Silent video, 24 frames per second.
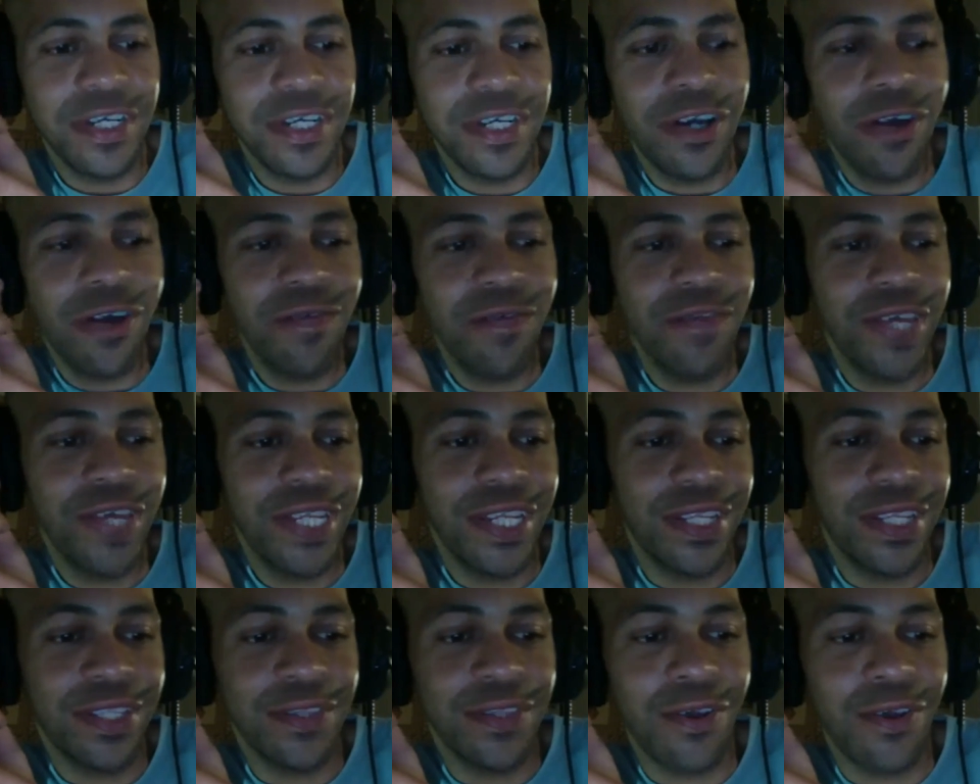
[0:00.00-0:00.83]

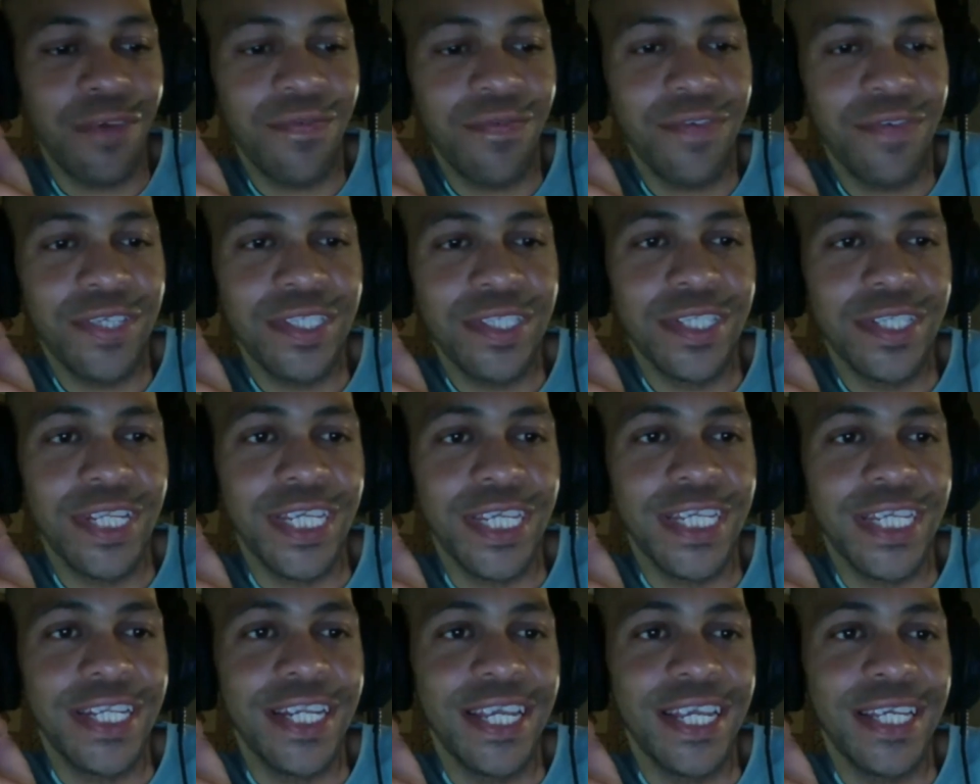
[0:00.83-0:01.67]
of his
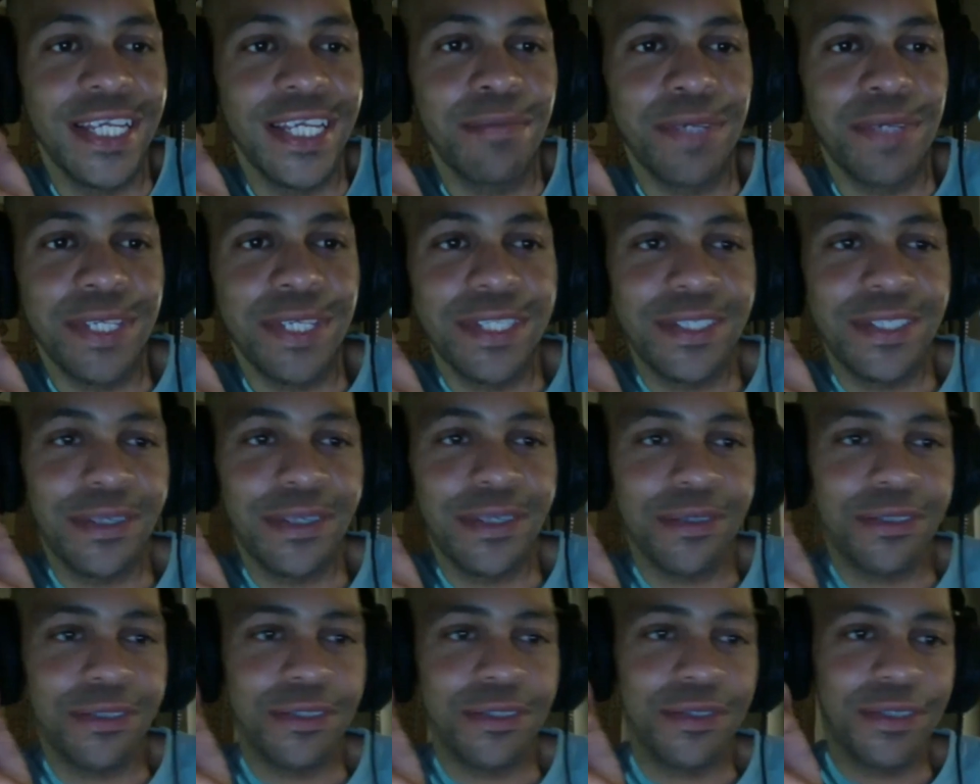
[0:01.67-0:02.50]
lead leg being
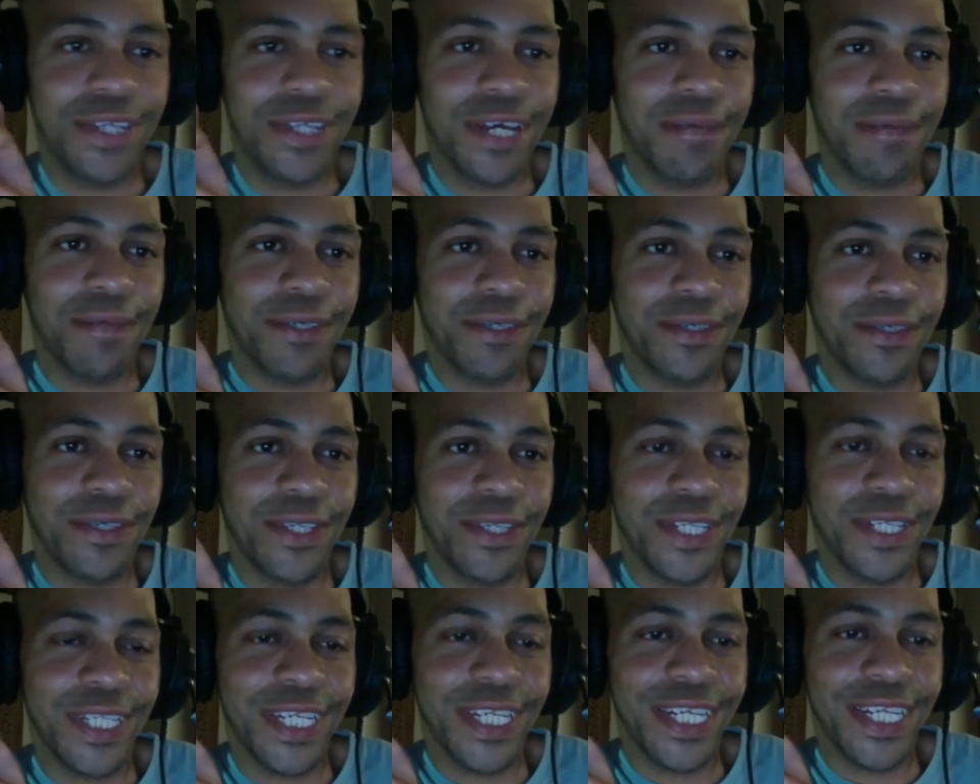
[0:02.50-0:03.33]
so chewed up. He
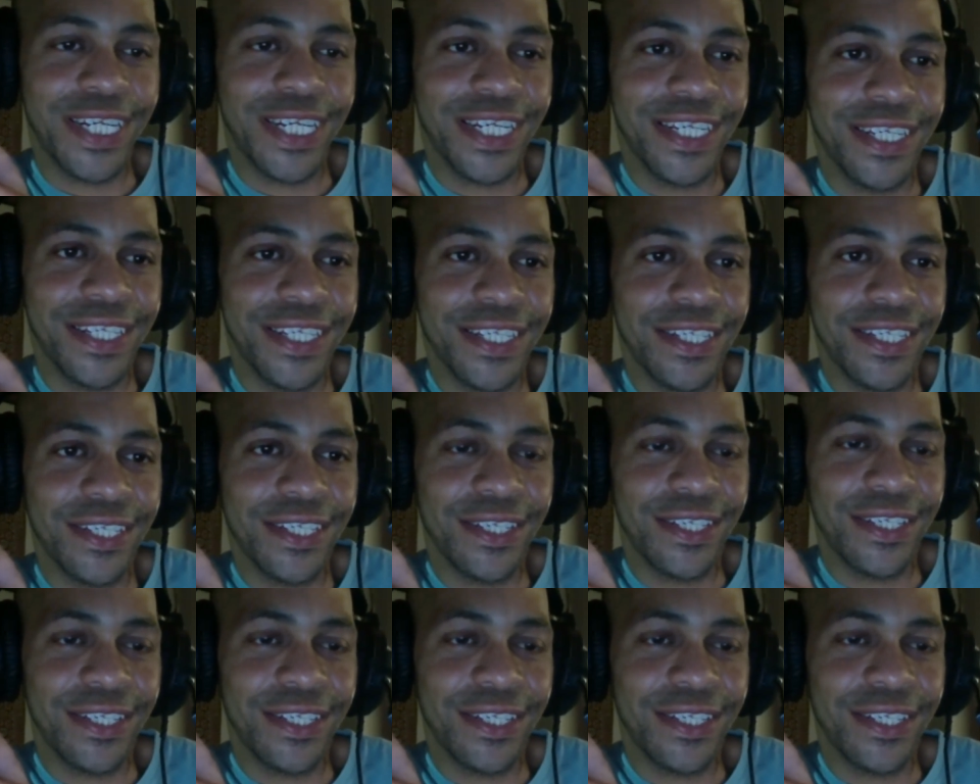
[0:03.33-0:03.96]
couldn't really,